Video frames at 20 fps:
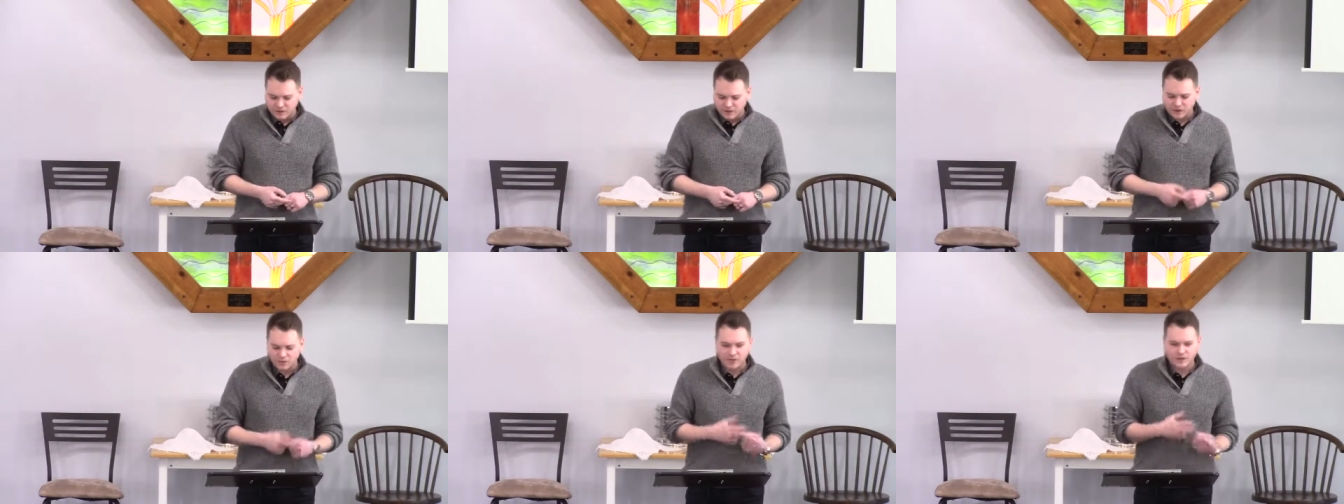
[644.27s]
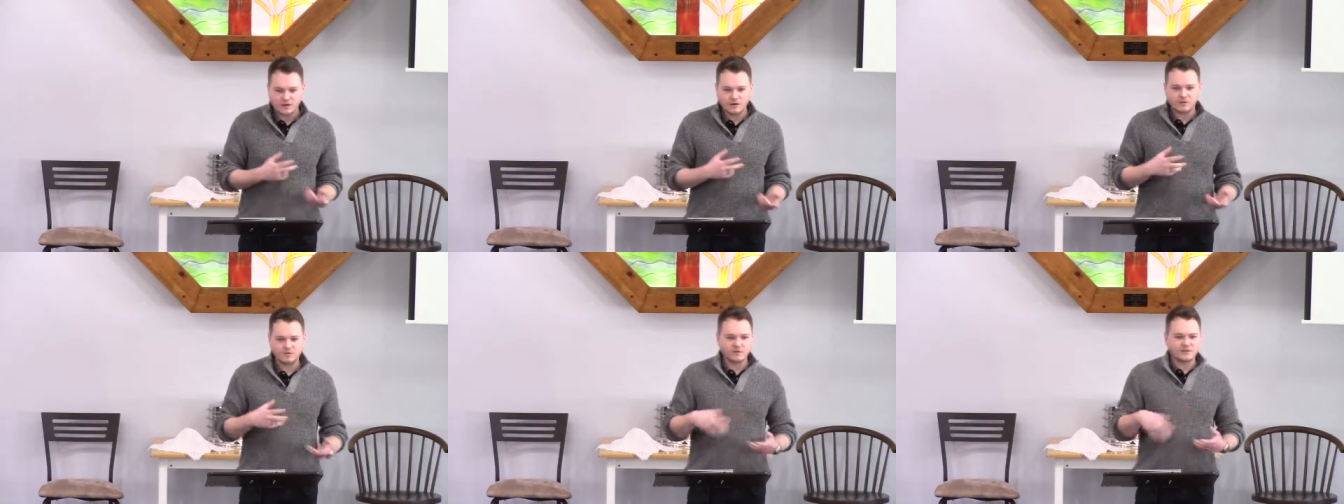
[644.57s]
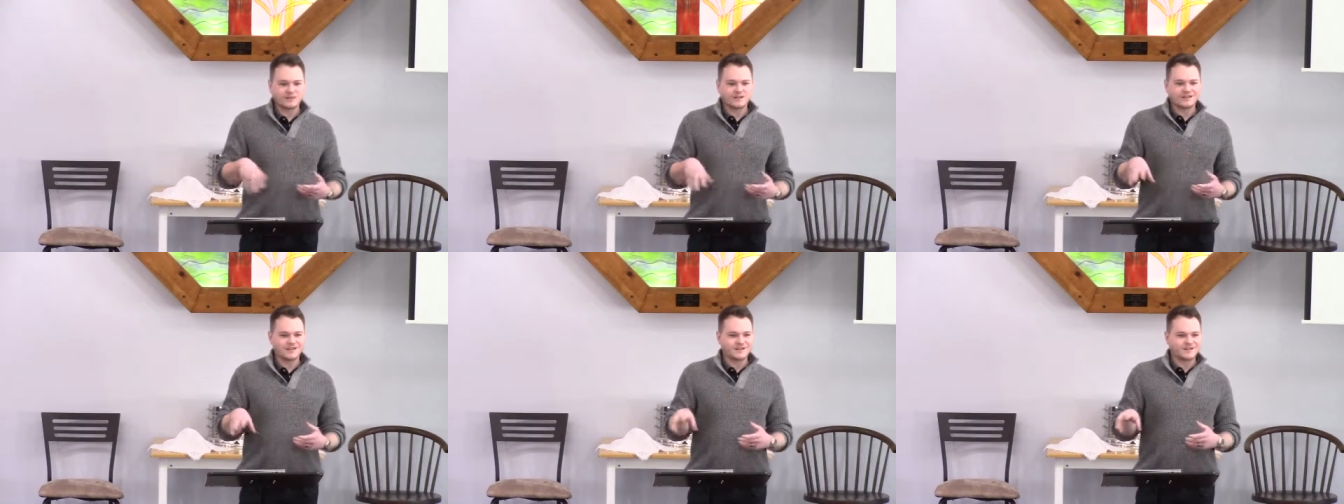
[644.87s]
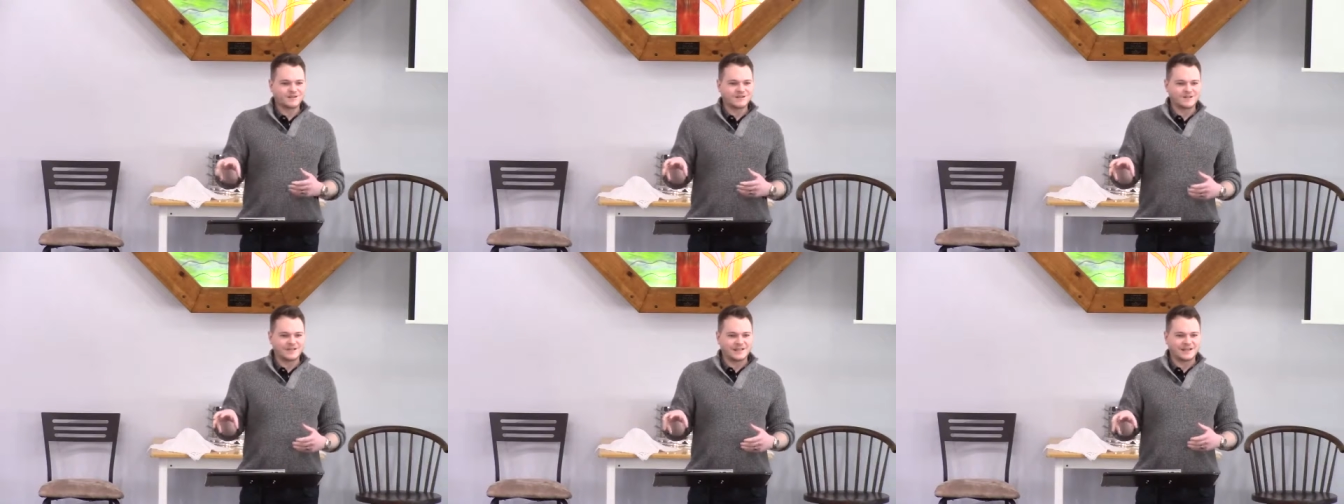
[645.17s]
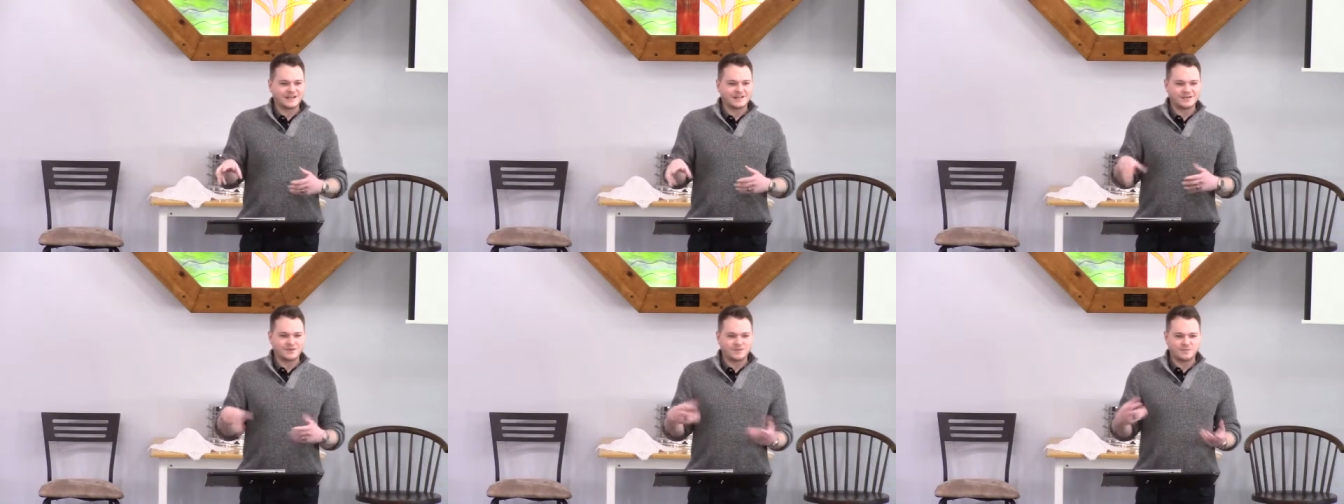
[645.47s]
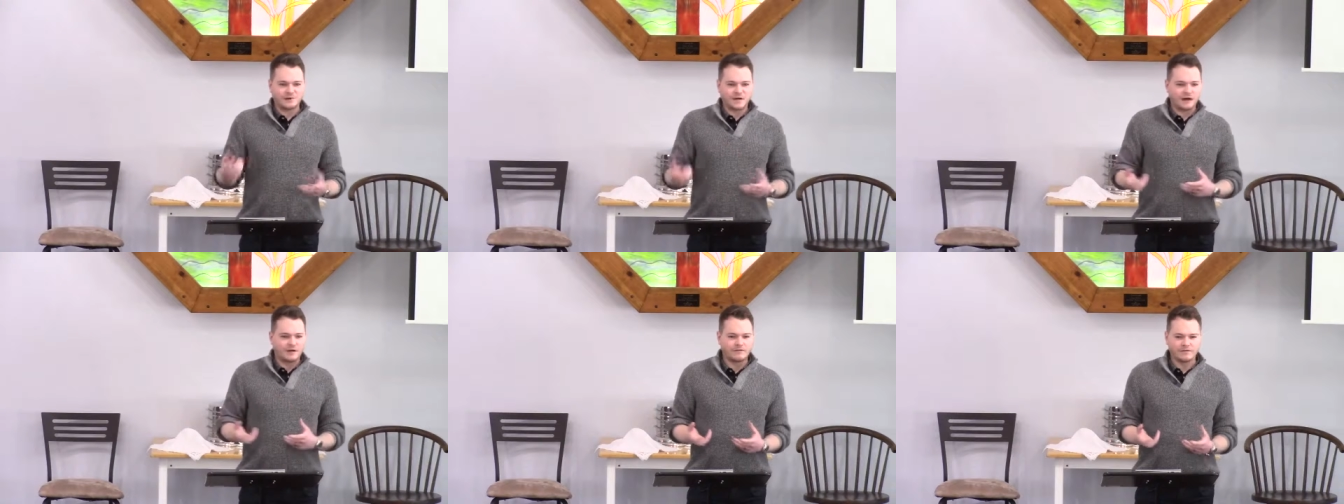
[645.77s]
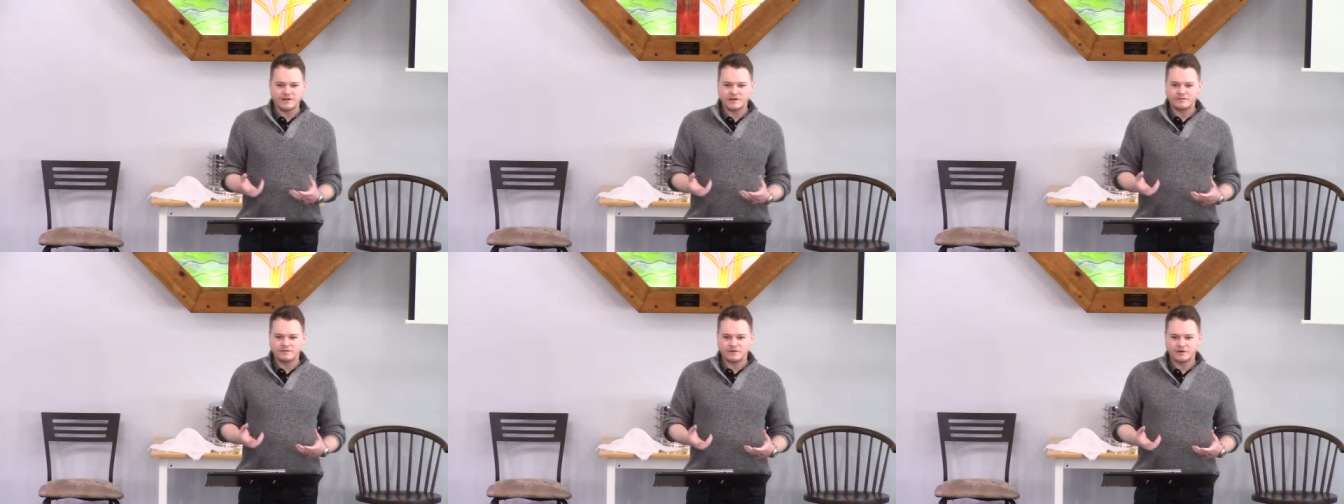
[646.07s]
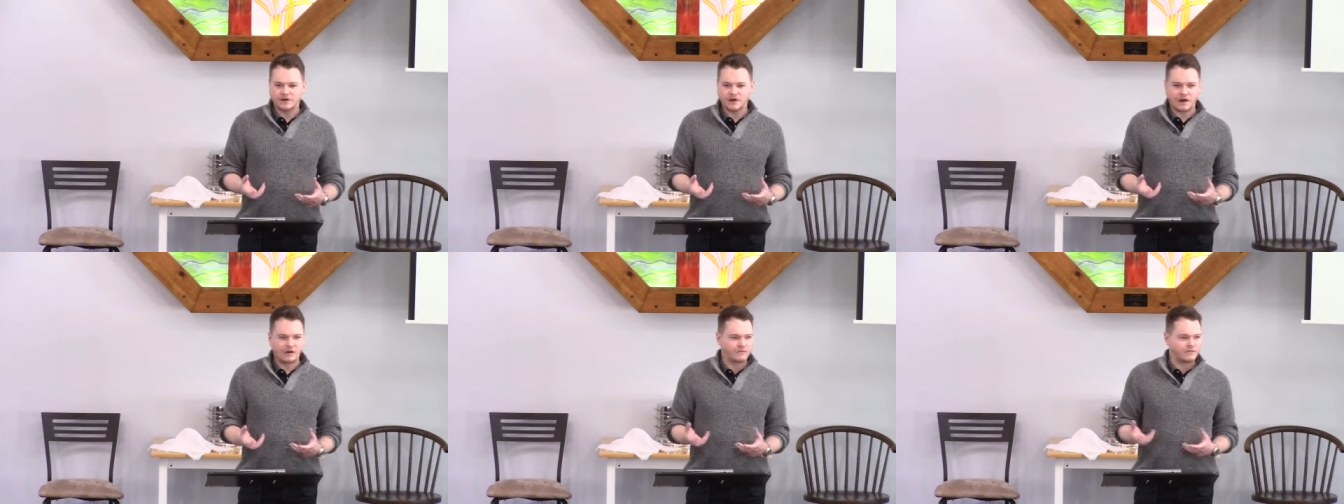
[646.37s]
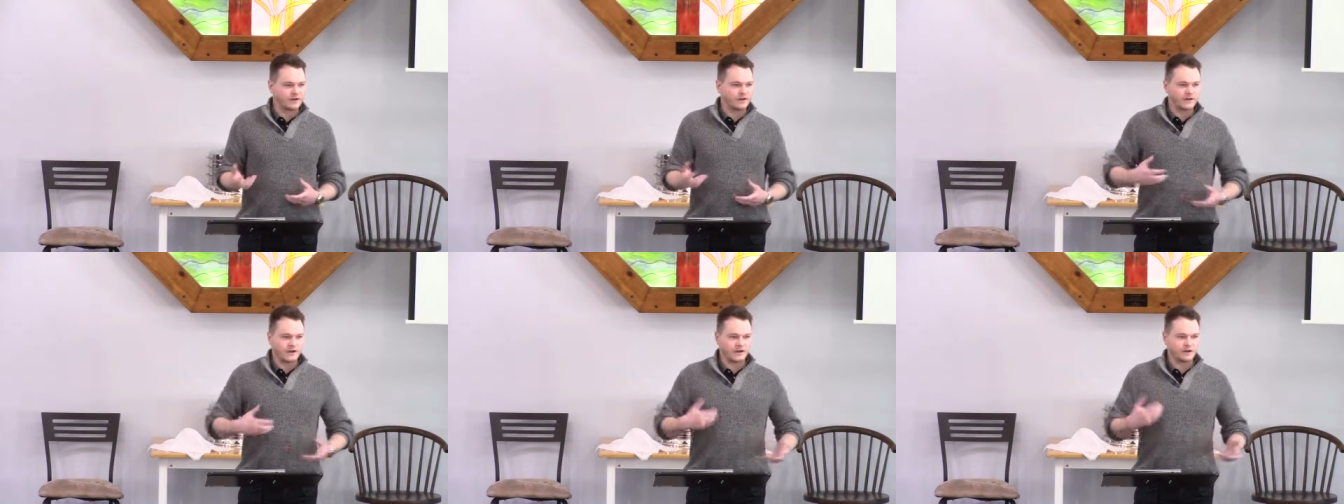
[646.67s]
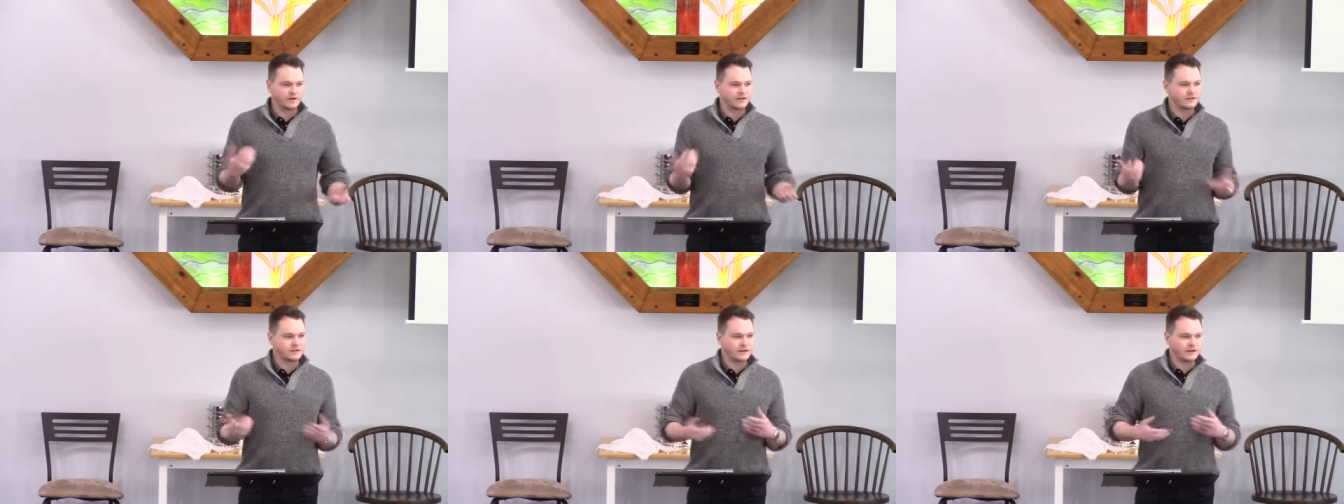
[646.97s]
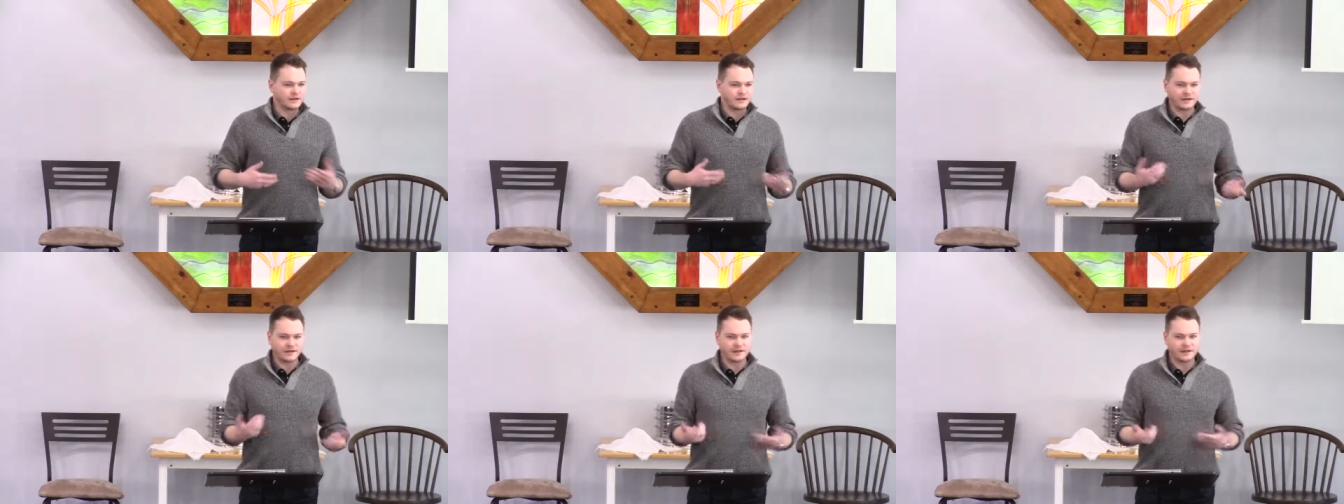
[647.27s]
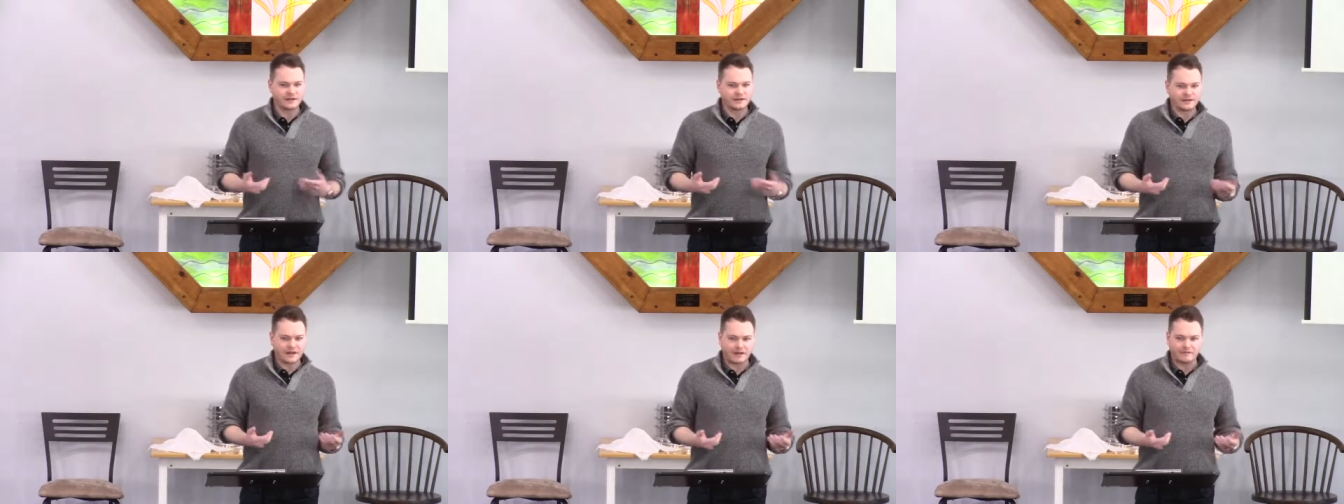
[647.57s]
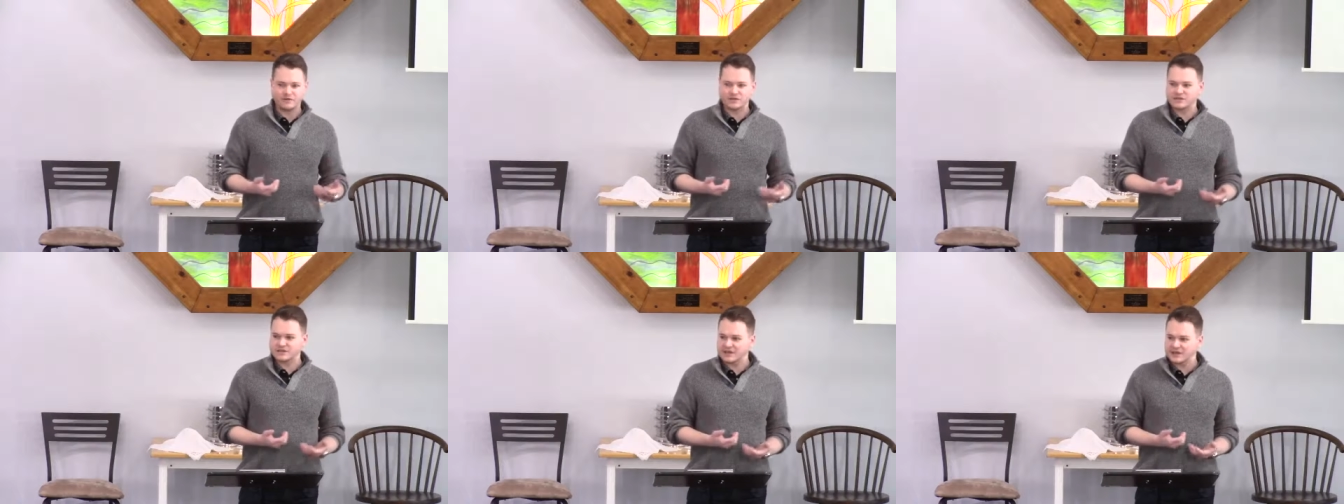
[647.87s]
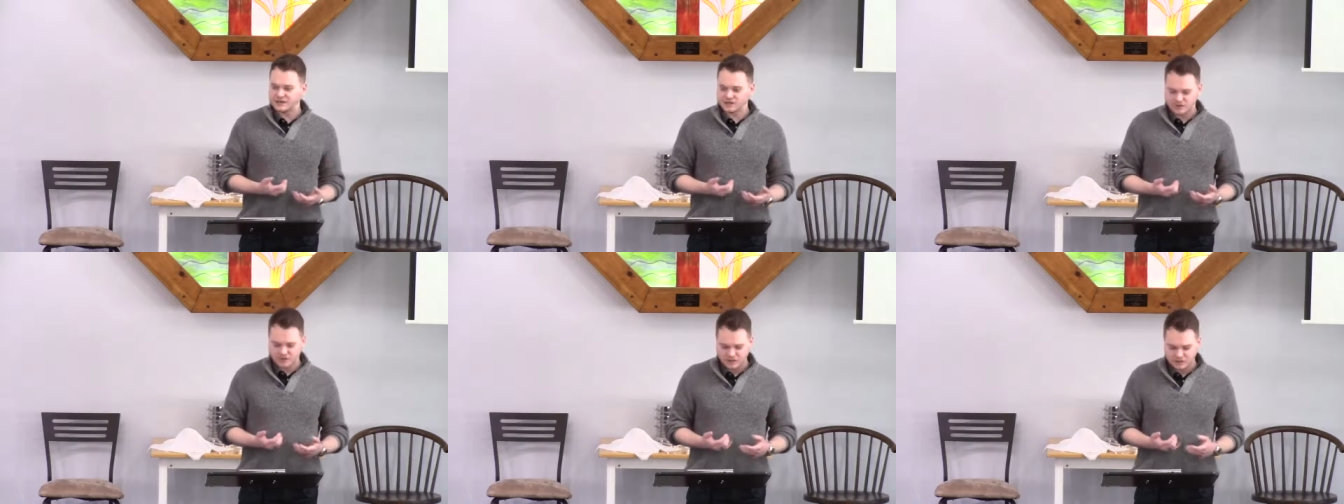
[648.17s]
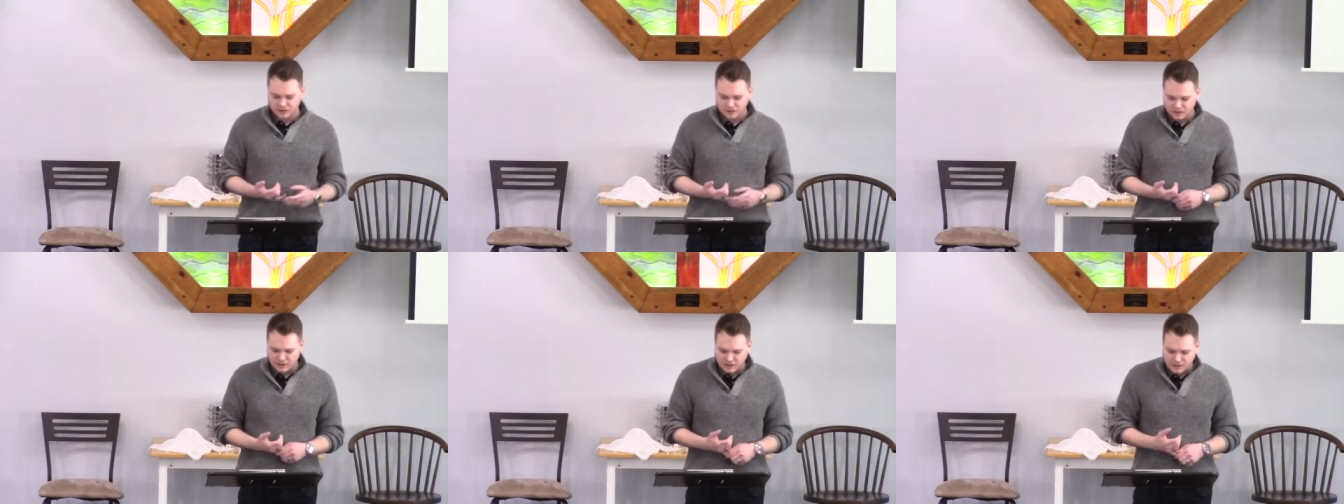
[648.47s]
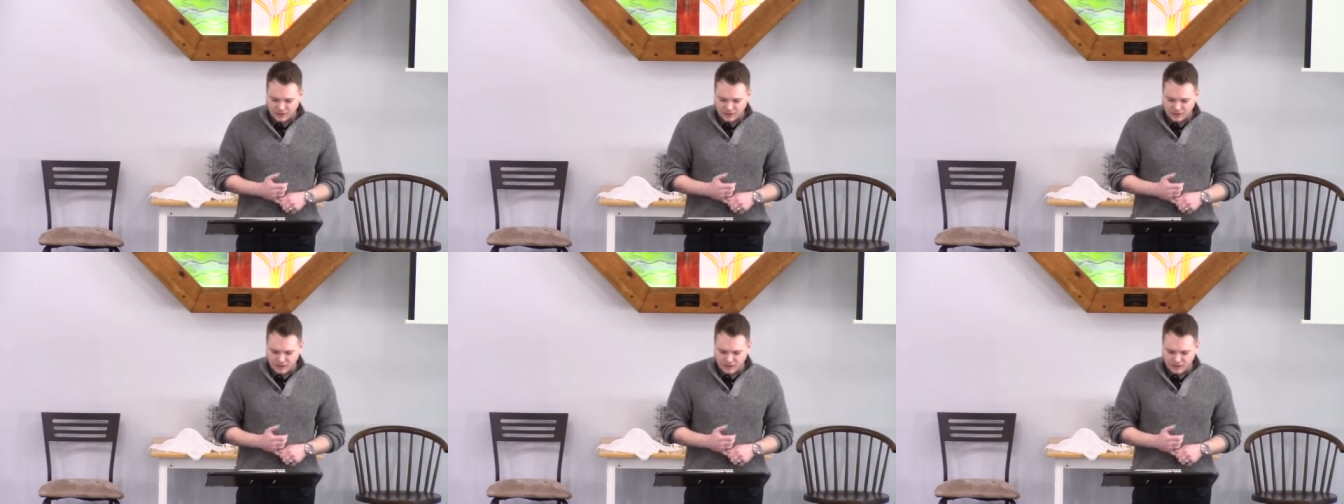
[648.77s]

Now, we don't really use that term covenant very often in our day to day conversation,